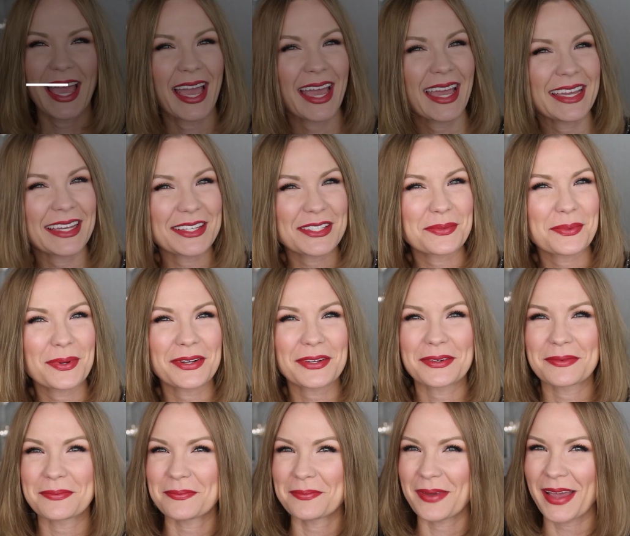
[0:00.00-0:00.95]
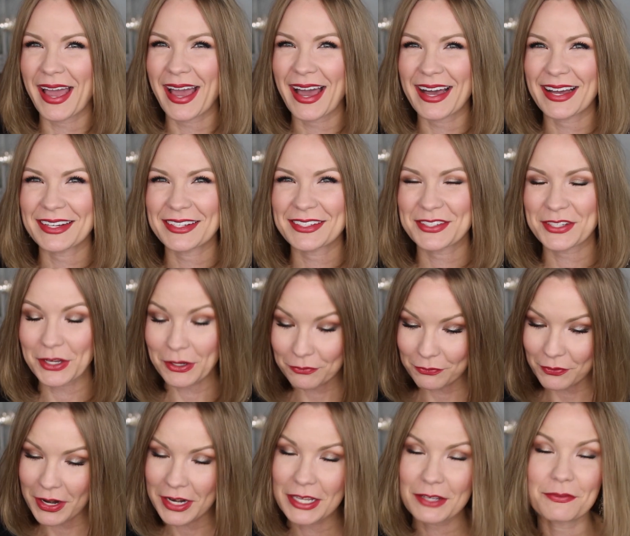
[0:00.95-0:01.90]
Hey guys, welcome back. So I
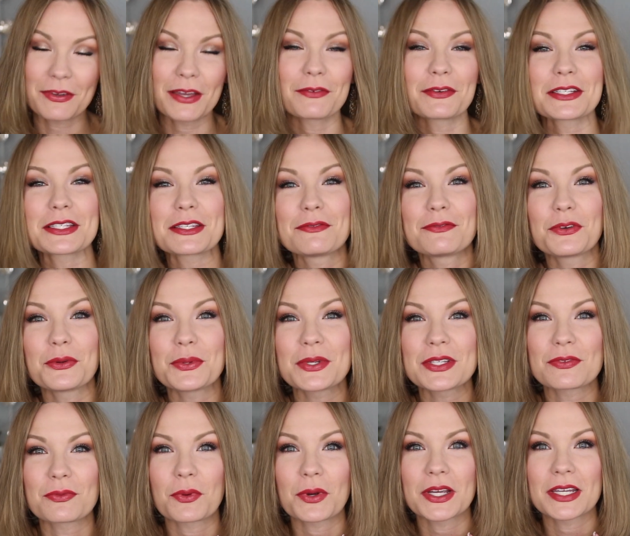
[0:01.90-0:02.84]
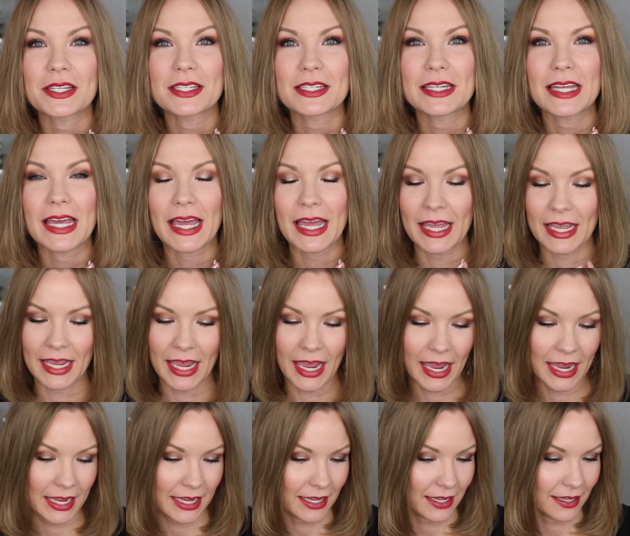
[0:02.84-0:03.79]
got Friday favorites and foods for you today,
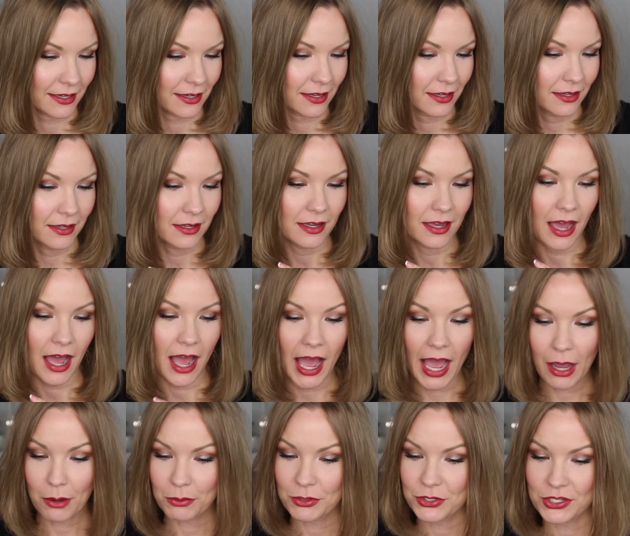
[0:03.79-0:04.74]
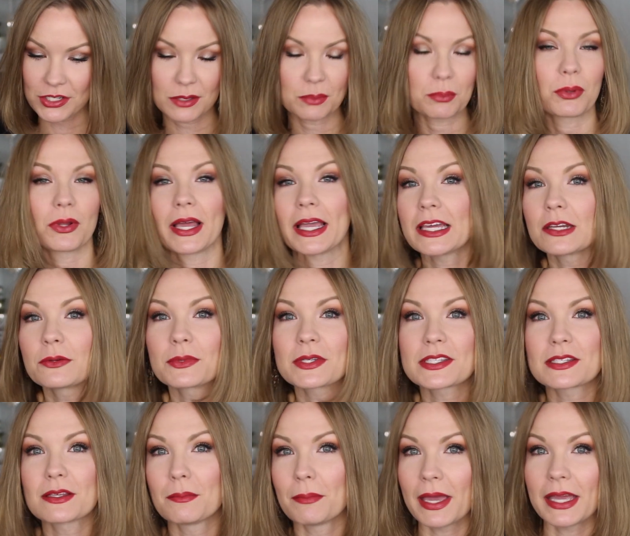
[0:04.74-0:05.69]
and I was just playing
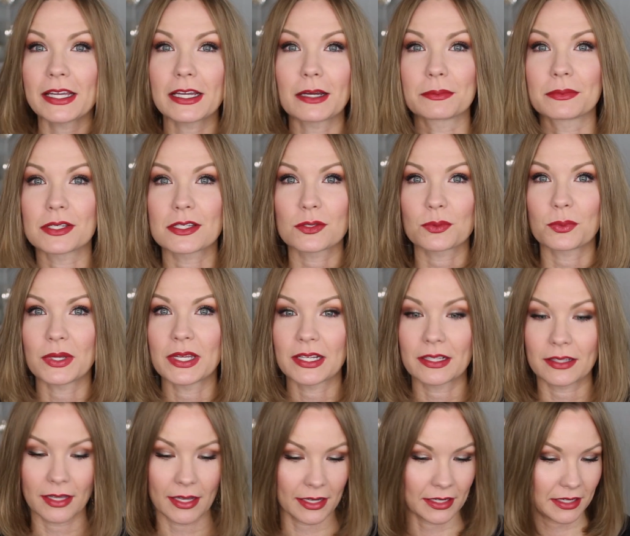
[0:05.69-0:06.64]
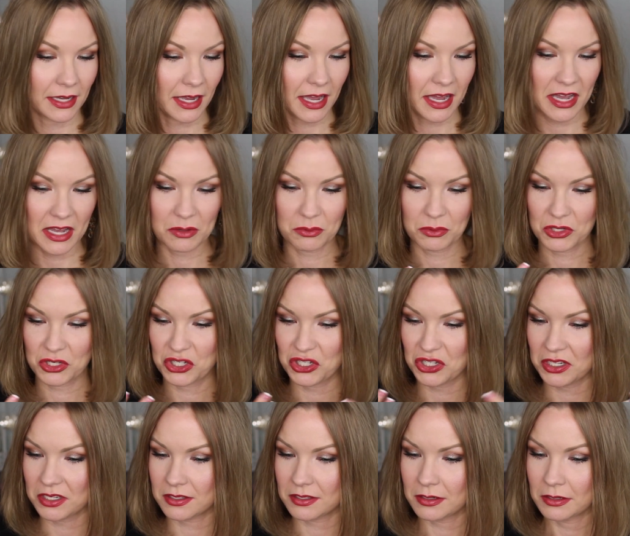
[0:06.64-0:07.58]
with some makeup this week. Like, I was
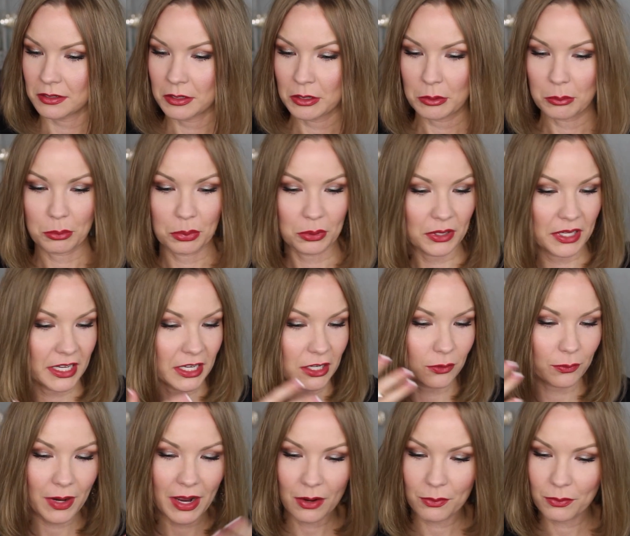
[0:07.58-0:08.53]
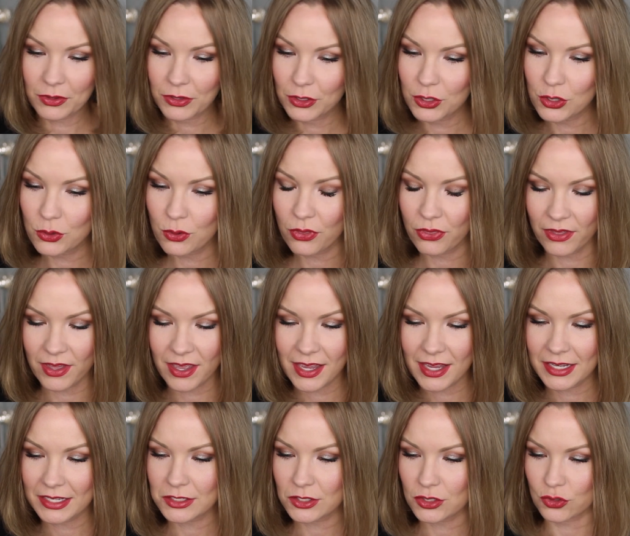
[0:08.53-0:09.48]
just playing around with new
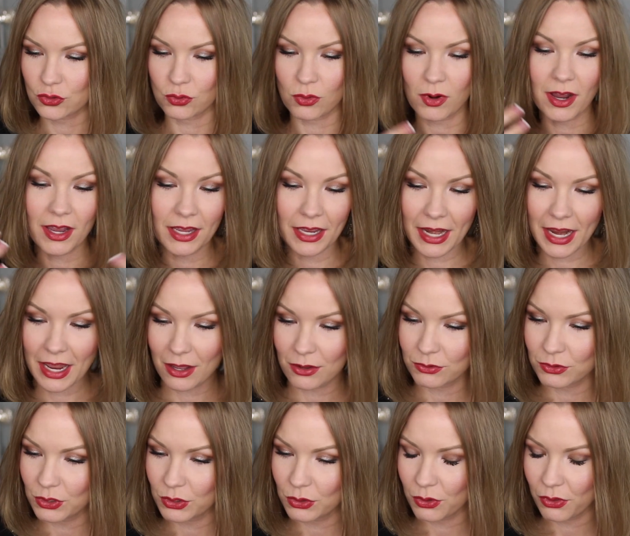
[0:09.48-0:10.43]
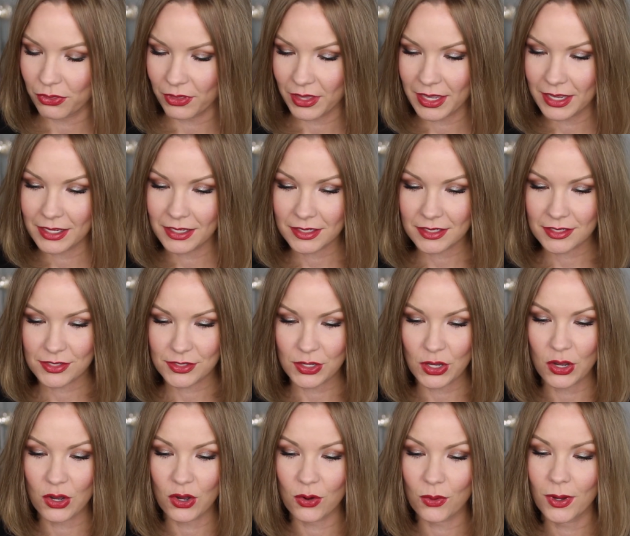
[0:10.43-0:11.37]
things, trying out new things.
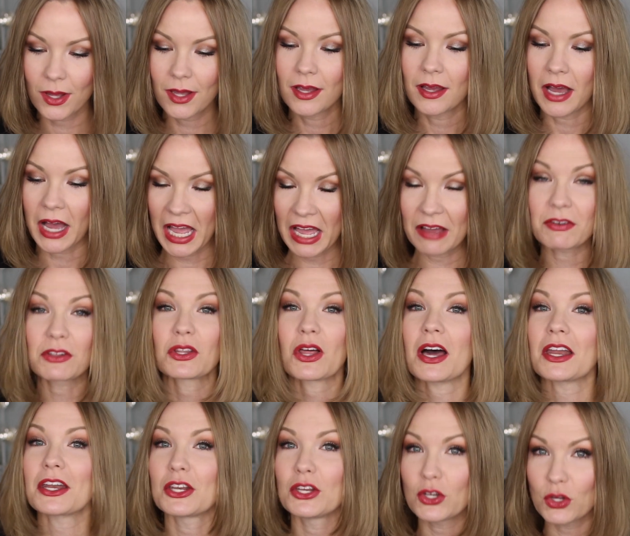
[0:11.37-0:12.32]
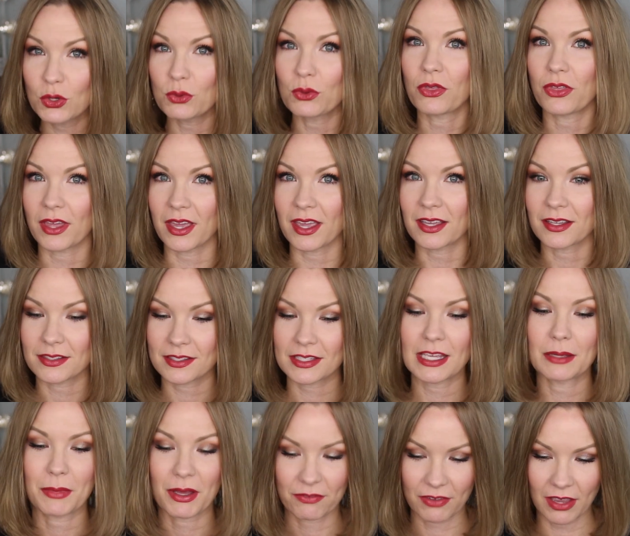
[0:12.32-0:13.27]
So I have a lot of new things
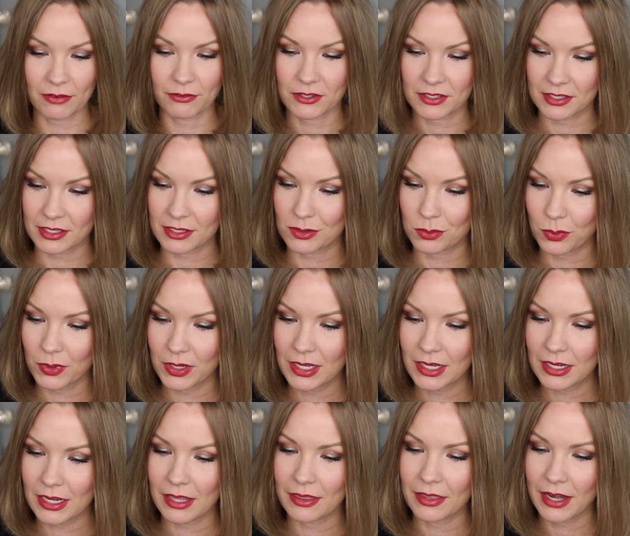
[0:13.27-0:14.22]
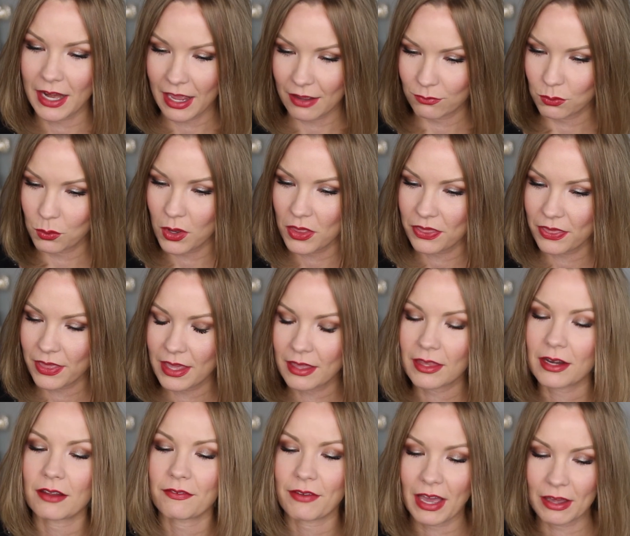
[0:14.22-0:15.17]
in my favorites this week, and then I have one
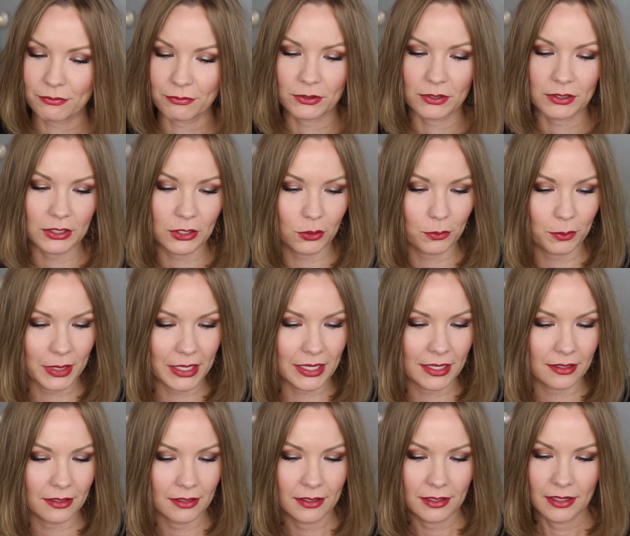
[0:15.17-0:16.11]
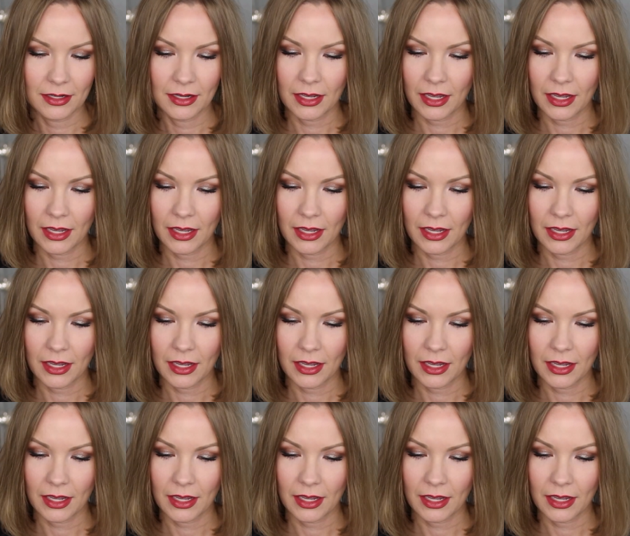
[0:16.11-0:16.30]
thing that I've had for a little bit.